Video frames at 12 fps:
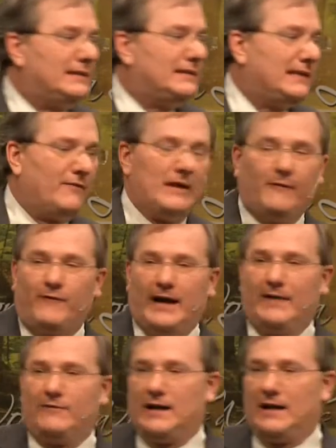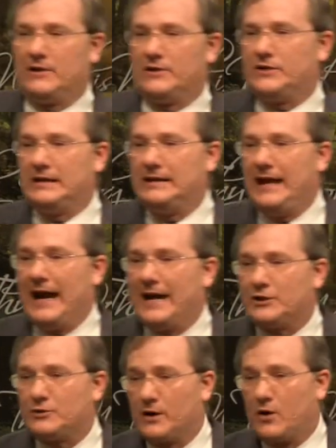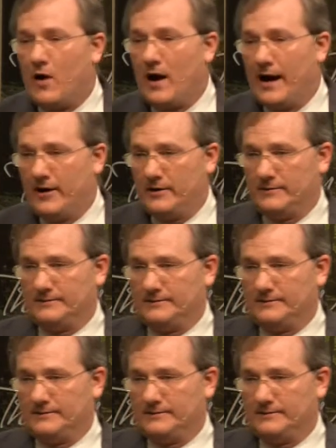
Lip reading: $75 in cash required.